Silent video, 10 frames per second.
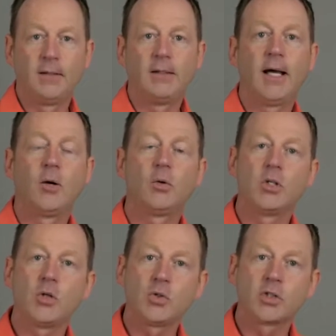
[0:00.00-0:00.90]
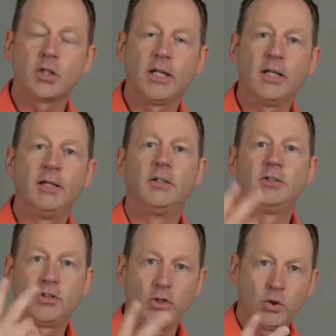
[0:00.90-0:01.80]
Now, usually
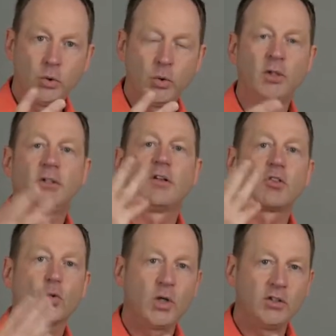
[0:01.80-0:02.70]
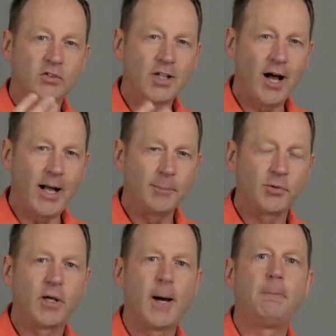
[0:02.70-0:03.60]
2 to 3
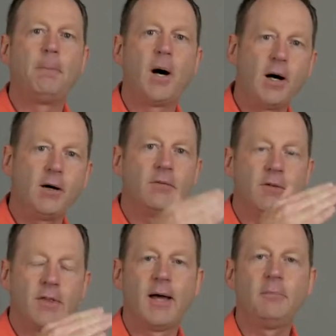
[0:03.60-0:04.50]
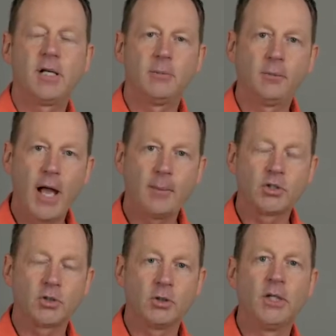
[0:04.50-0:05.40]
stops above that minimum
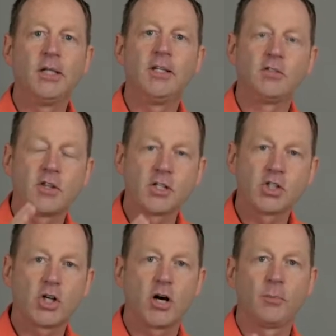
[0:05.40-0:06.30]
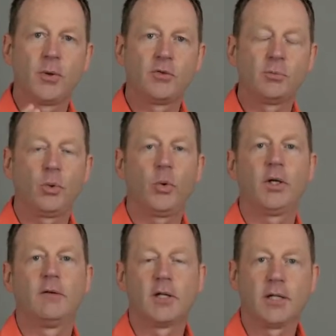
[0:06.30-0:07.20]
aperture is the sharpest
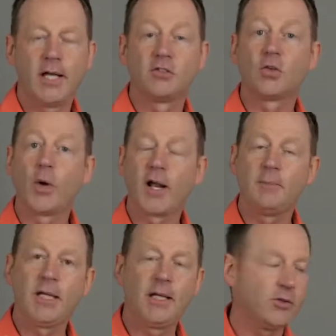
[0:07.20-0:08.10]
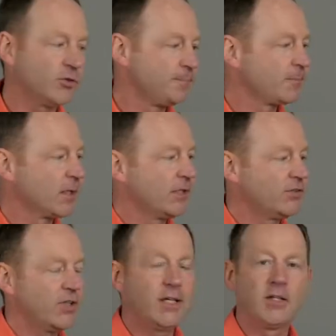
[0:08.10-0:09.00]
point of the lens. So what I mean is,
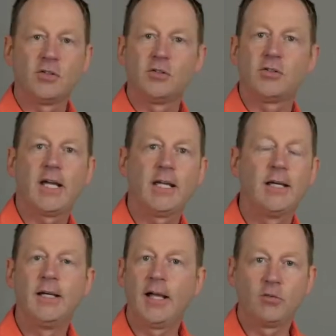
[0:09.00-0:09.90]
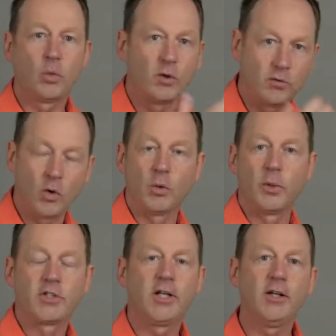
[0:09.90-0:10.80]
let's say this is a f1.4,
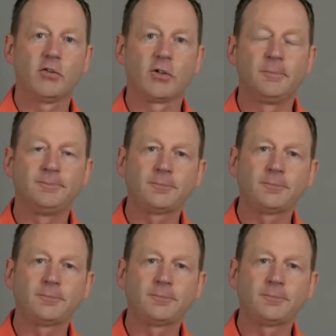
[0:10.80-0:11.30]
which it is.